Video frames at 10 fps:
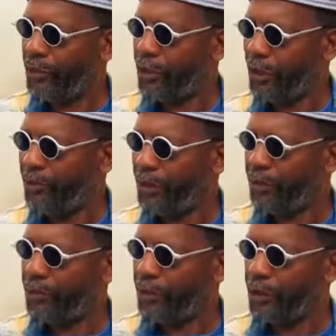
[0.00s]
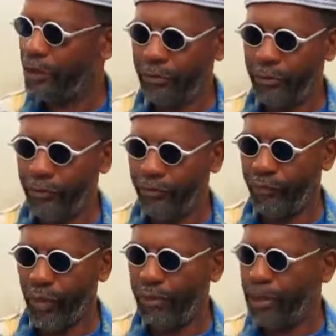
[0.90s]
We got people that can do
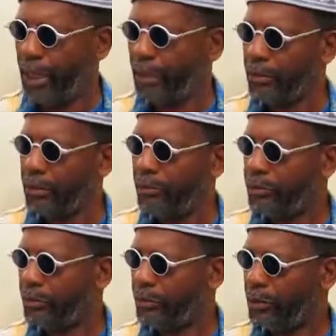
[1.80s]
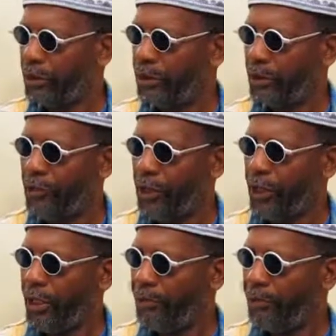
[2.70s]
farming, agriculture, all this stuff.